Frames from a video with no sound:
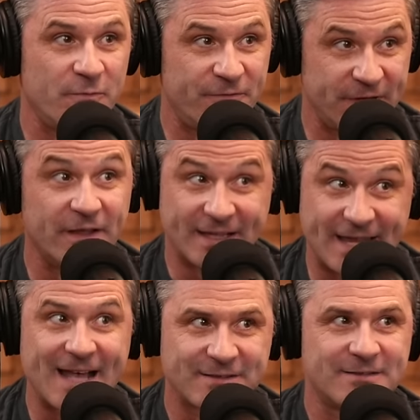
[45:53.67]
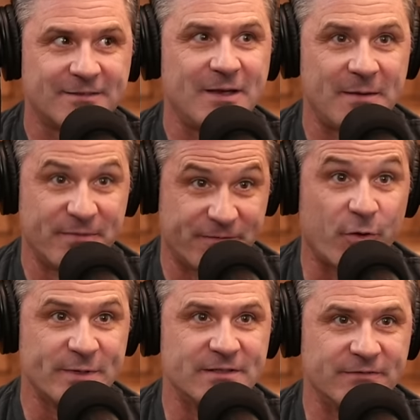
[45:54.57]
feel like that's a
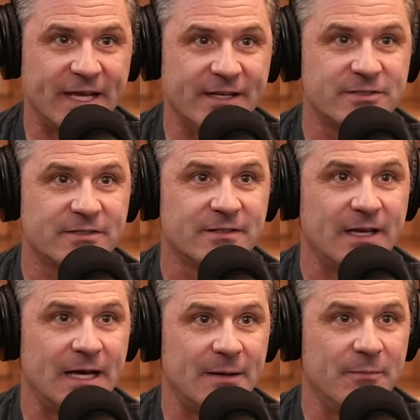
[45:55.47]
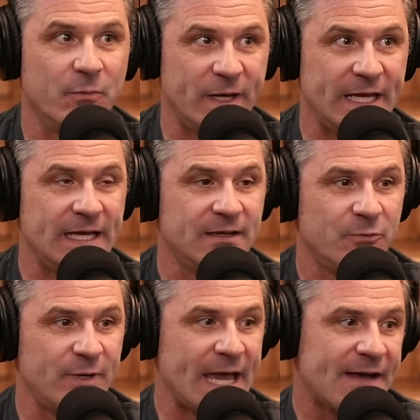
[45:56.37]
performance advantage mm-hmm. Um, we
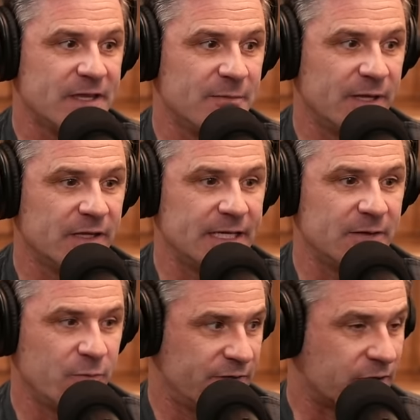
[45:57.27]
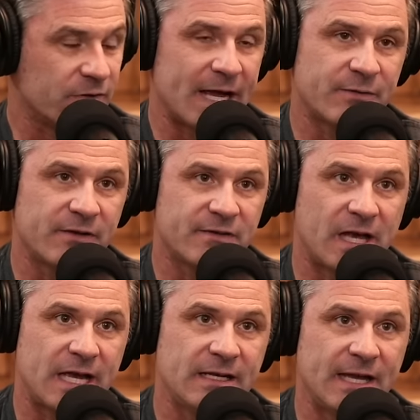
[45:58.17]
we have the ability with the crown
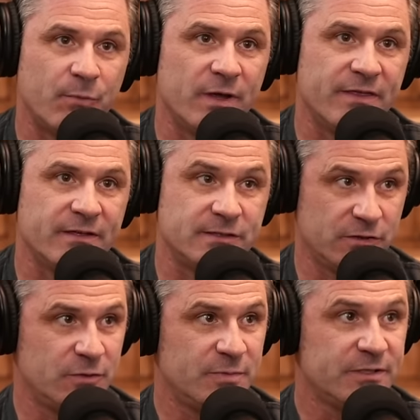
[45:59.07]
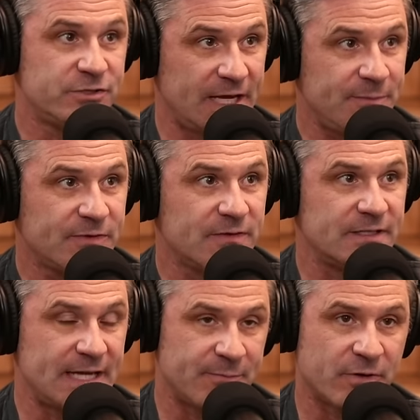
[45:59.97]
design and with the tube shapes,
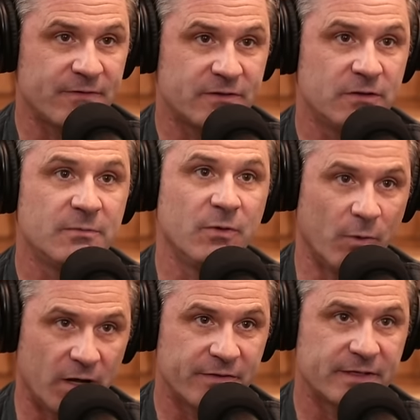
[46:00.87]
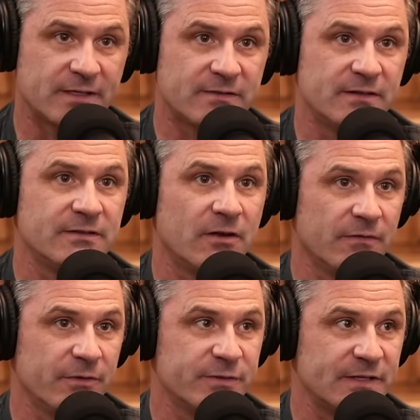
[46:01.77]
the taper of the tube, the wall thicknesses,
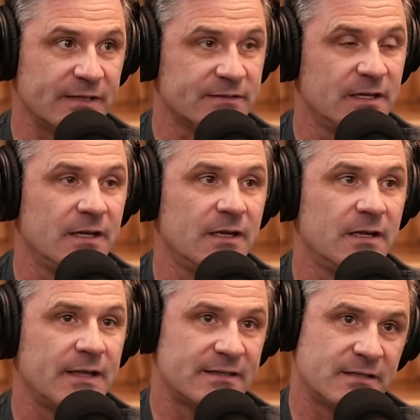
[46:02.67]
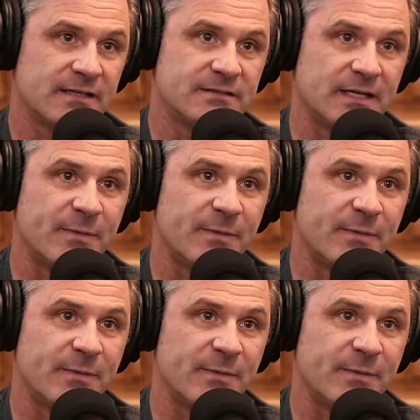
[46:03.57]
all those things. That's a nice thing